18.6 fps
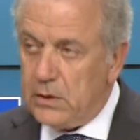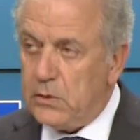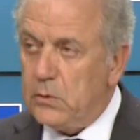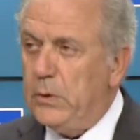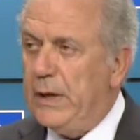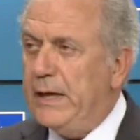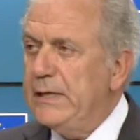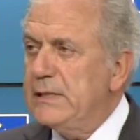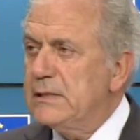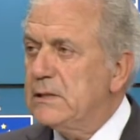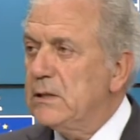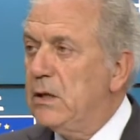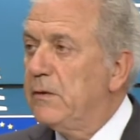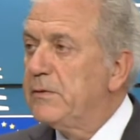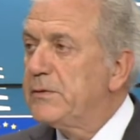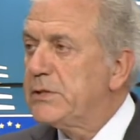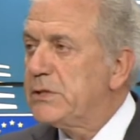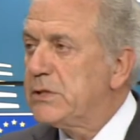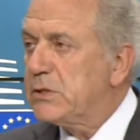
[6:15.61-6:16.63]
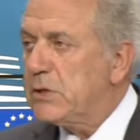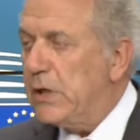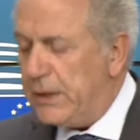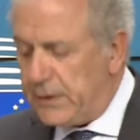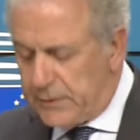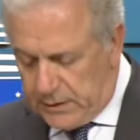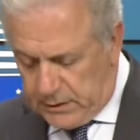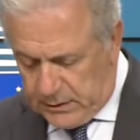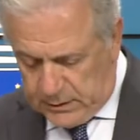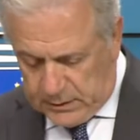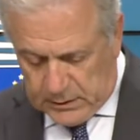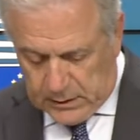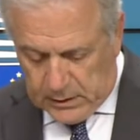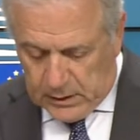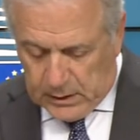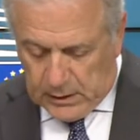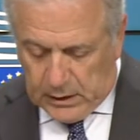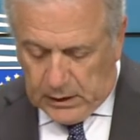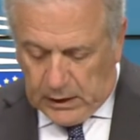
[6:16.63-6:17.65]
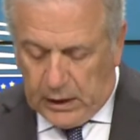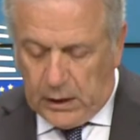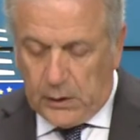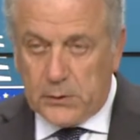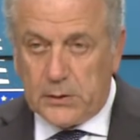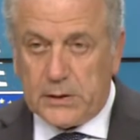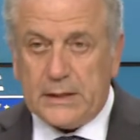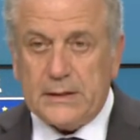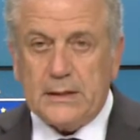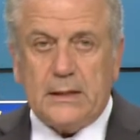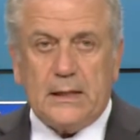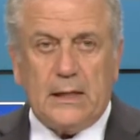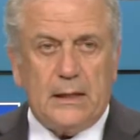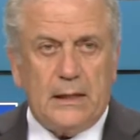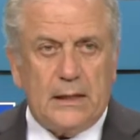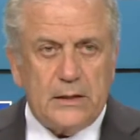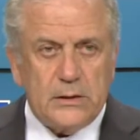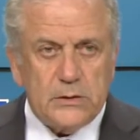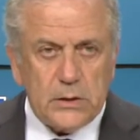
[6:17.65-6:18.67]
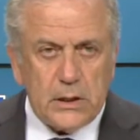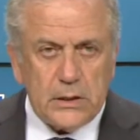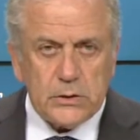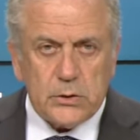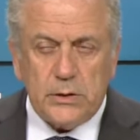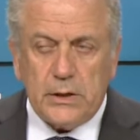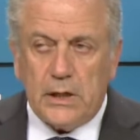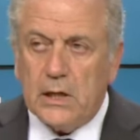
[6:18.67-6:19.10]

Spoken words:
ways of strengthening our radicalization